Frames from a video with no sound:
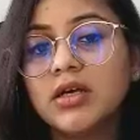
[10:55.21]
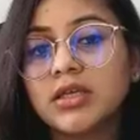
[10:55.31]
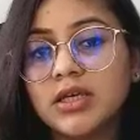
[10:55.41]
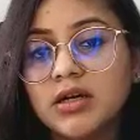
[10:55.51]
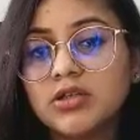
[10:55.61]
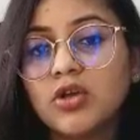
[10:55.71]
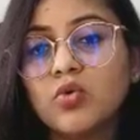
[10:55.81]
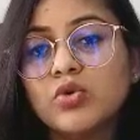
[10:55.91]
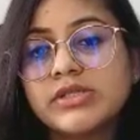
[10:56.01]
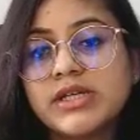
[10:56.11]
Here
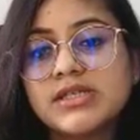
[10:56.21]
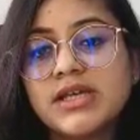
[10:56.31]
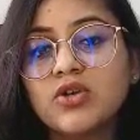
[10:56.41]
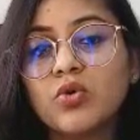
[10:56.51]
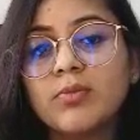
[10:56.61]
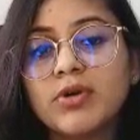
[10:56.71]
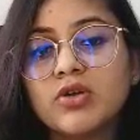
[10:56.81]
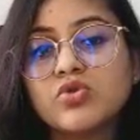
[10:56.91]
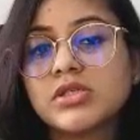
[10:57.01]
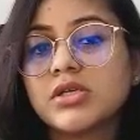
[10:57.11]
the rule says that you can
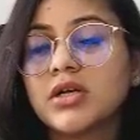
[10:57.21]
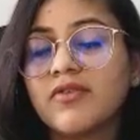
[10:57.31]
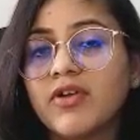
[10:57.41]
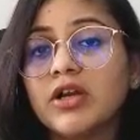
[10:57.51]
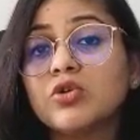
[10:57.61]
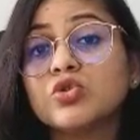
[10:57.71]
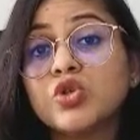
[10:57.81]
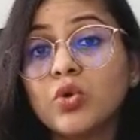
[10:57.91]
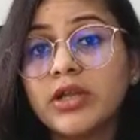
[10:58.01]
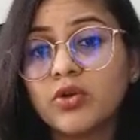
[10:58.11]
produce a certificate to
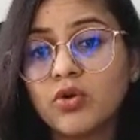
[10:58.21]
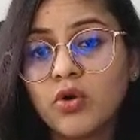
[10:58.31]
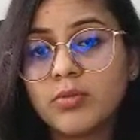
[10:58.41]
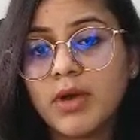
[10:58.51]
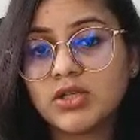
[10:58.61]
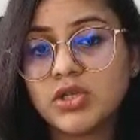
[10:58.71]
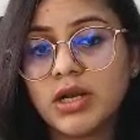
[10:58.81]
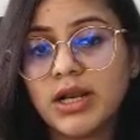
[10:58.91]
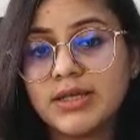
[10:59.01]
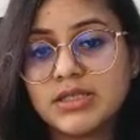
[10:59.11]
show that you're not
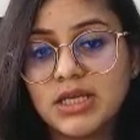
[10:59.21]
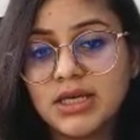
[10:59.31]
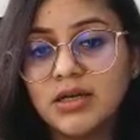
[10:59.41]
marginalized.